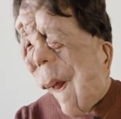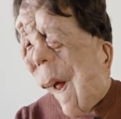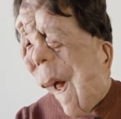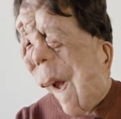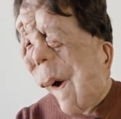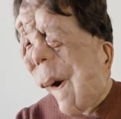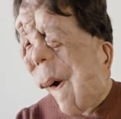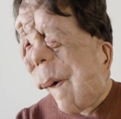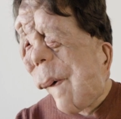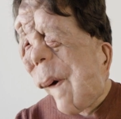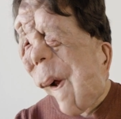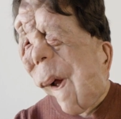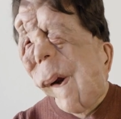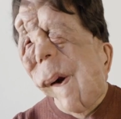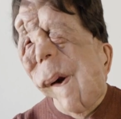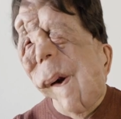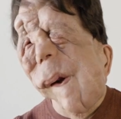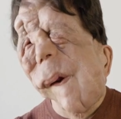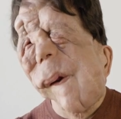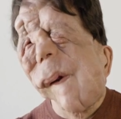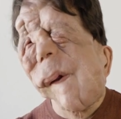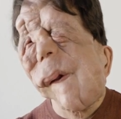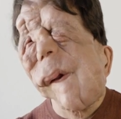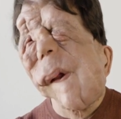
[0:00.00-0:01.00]
And I
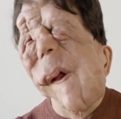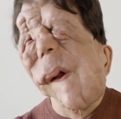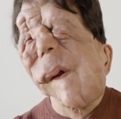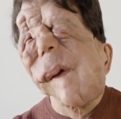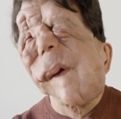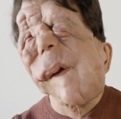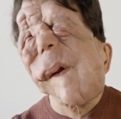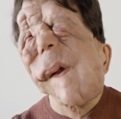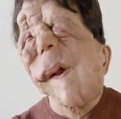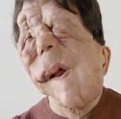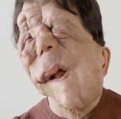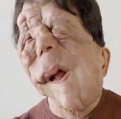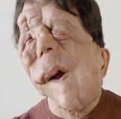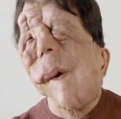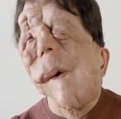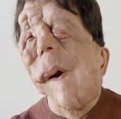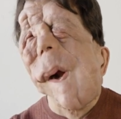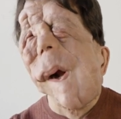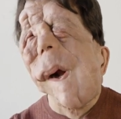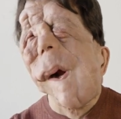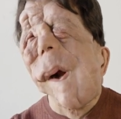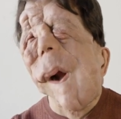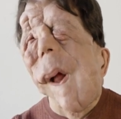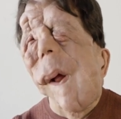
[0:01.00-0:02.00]
reckon this year
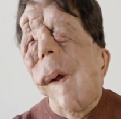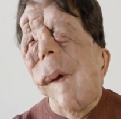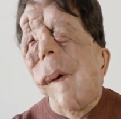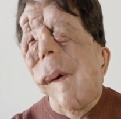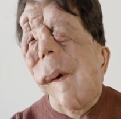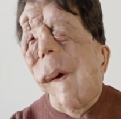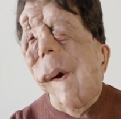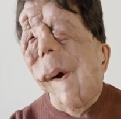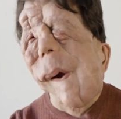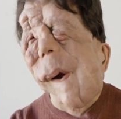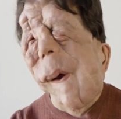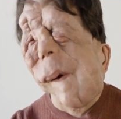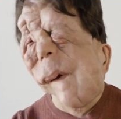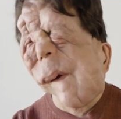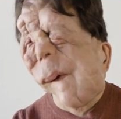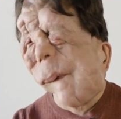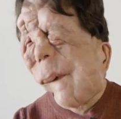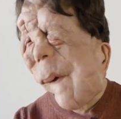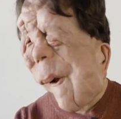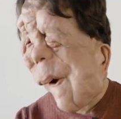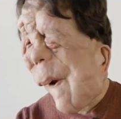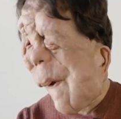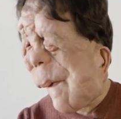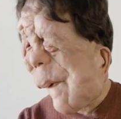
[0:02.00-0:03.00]
alone, I
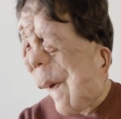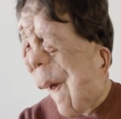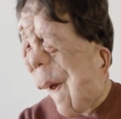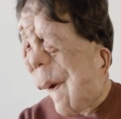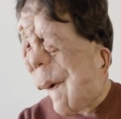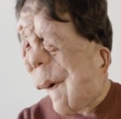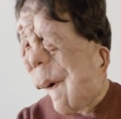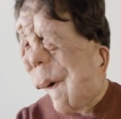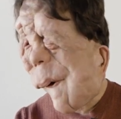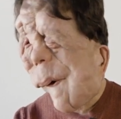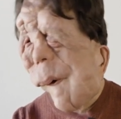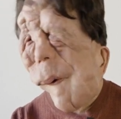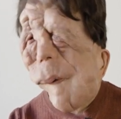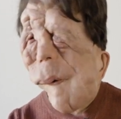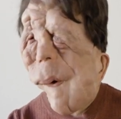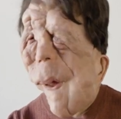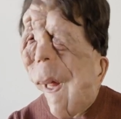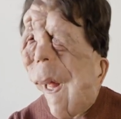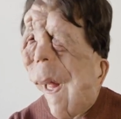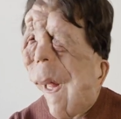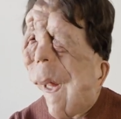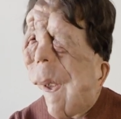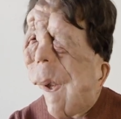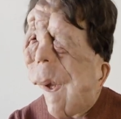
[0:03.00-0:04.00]
spent about
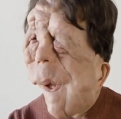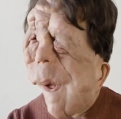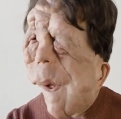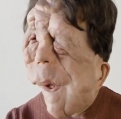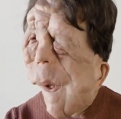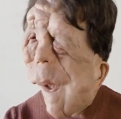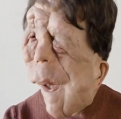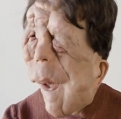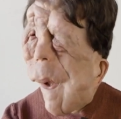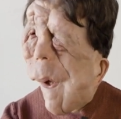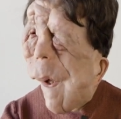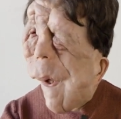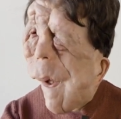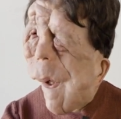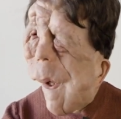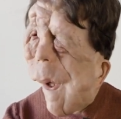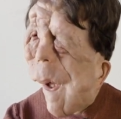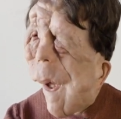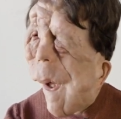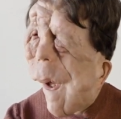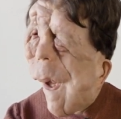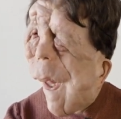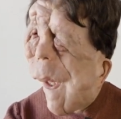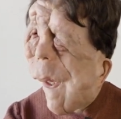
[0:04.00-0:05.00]
$1,000 on
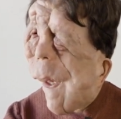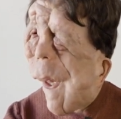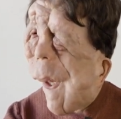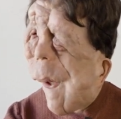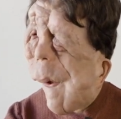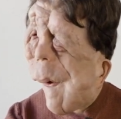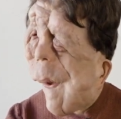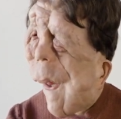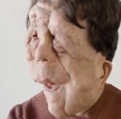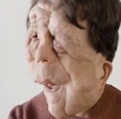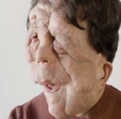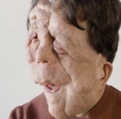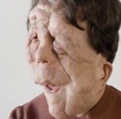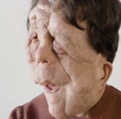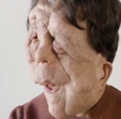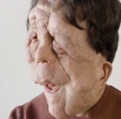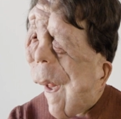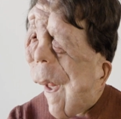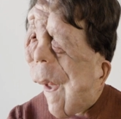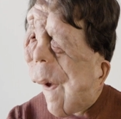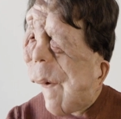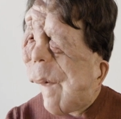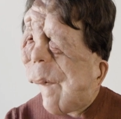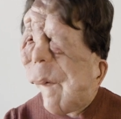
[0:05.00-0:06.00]
Lego.
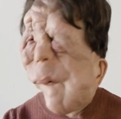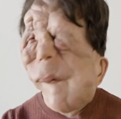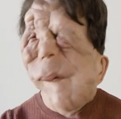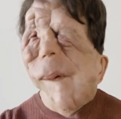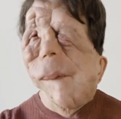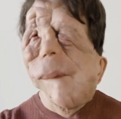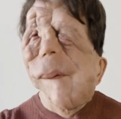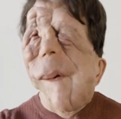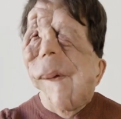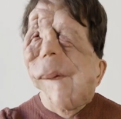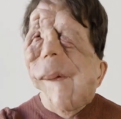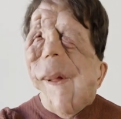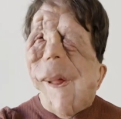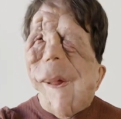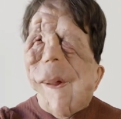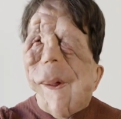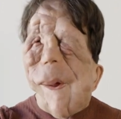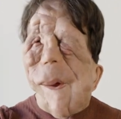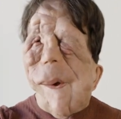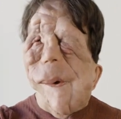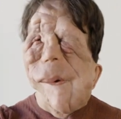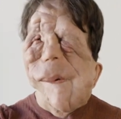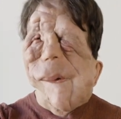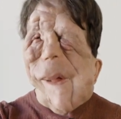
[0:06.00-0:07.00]
And just to put that in
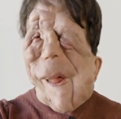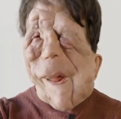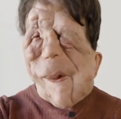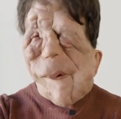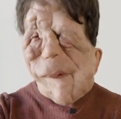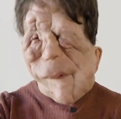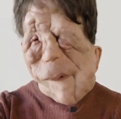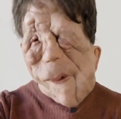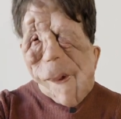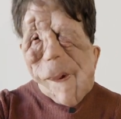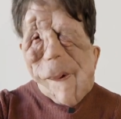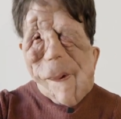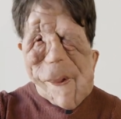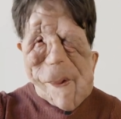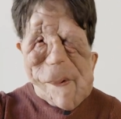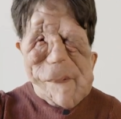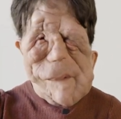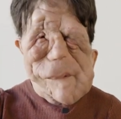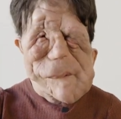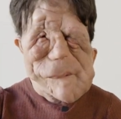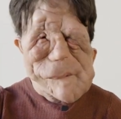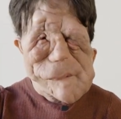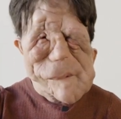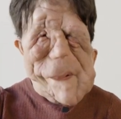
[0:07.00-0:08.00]
context,
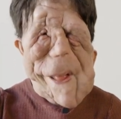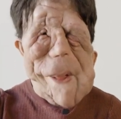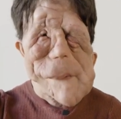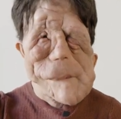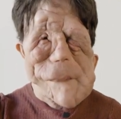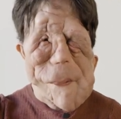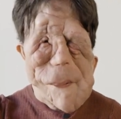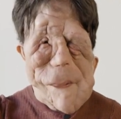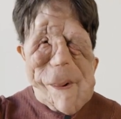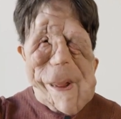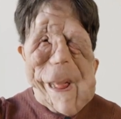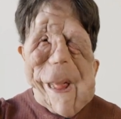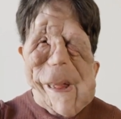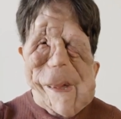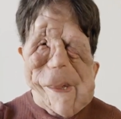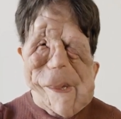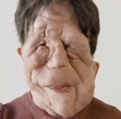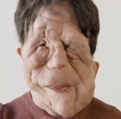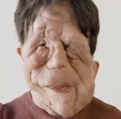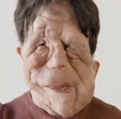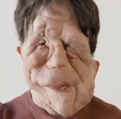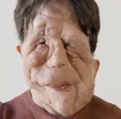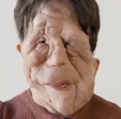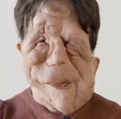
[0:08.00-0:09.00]
it's February
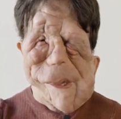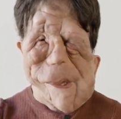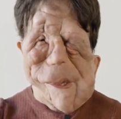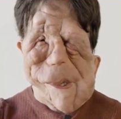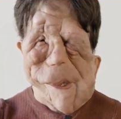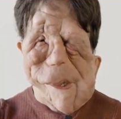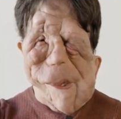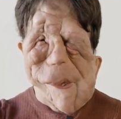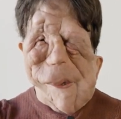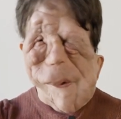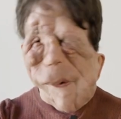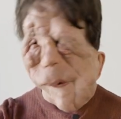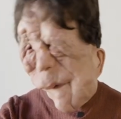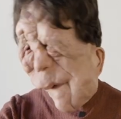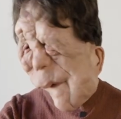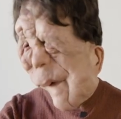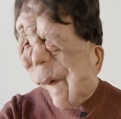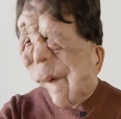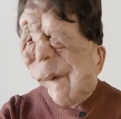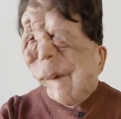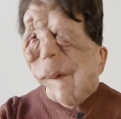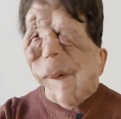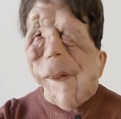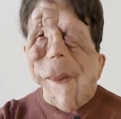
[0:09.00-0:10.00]
8th.
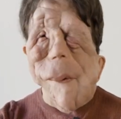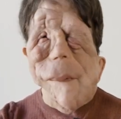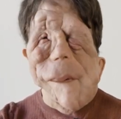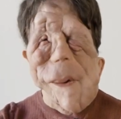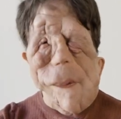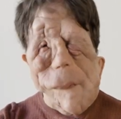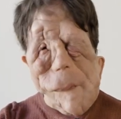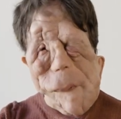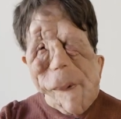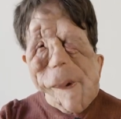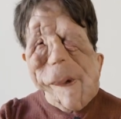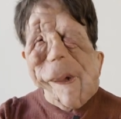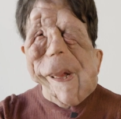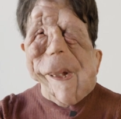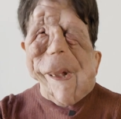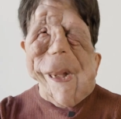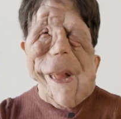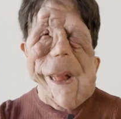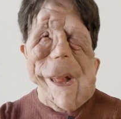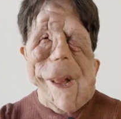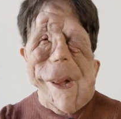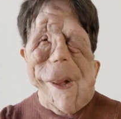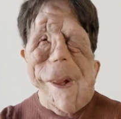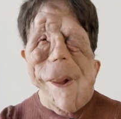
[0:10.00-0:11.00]
Just so we're all
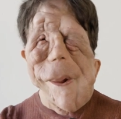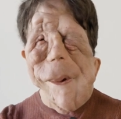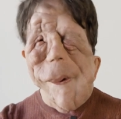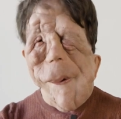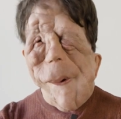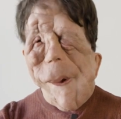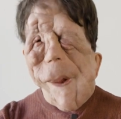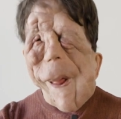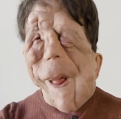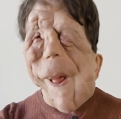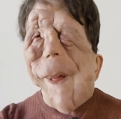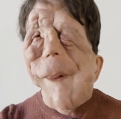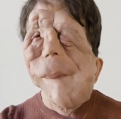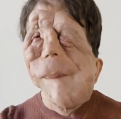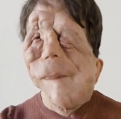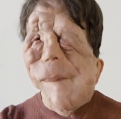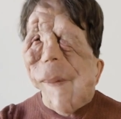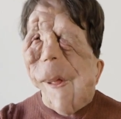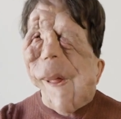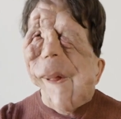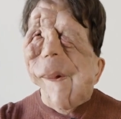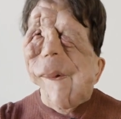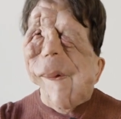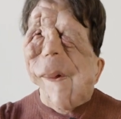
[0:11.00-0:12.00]
clear how
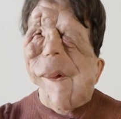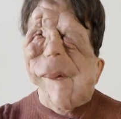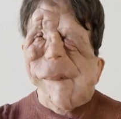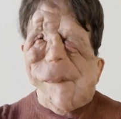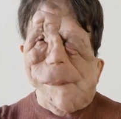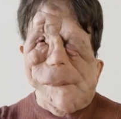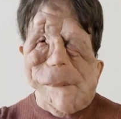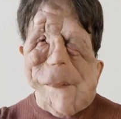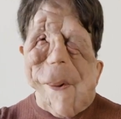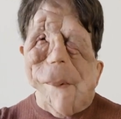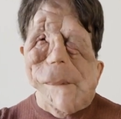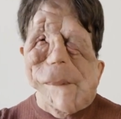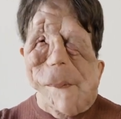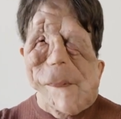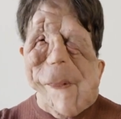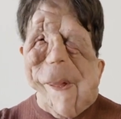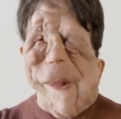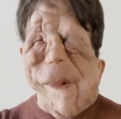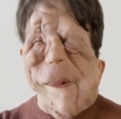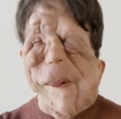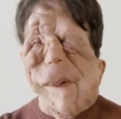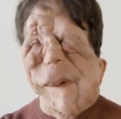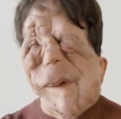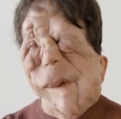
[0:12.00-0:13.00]
big this problem
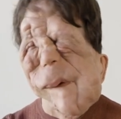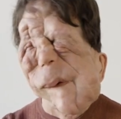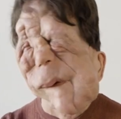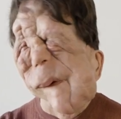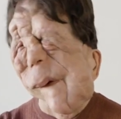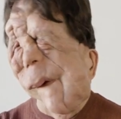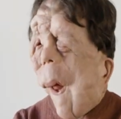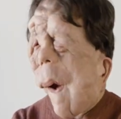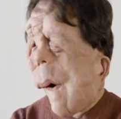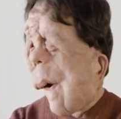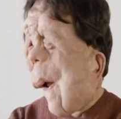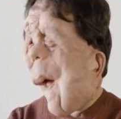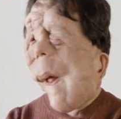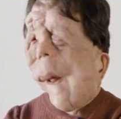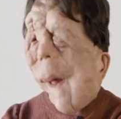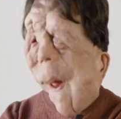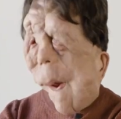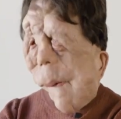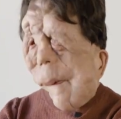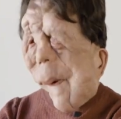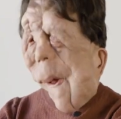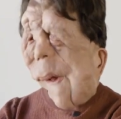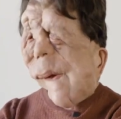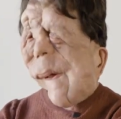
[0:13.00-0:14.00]
is.
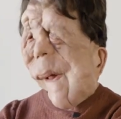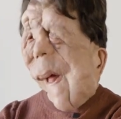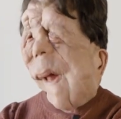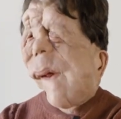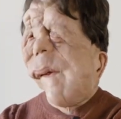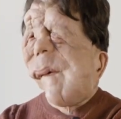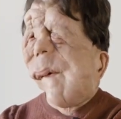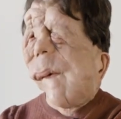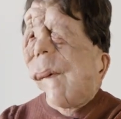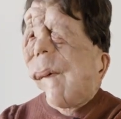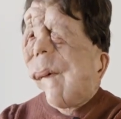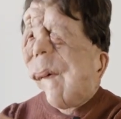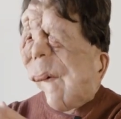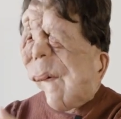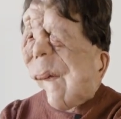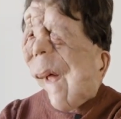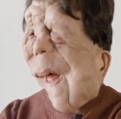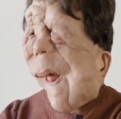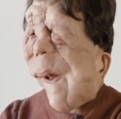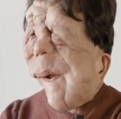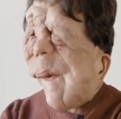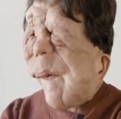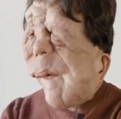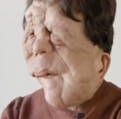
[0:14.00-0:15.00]
I buy the actual
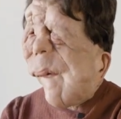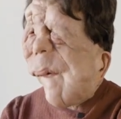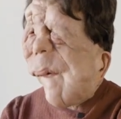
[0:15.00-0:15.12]
sets.